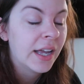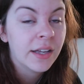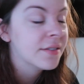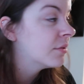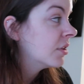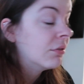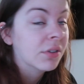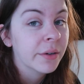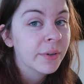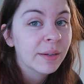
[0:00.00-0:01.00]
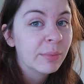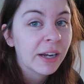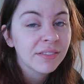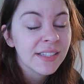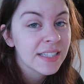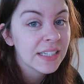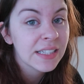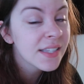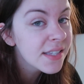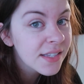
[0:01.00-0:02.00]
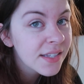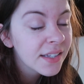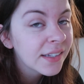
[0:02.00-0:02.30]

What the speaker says: I also don't know where breakfast is.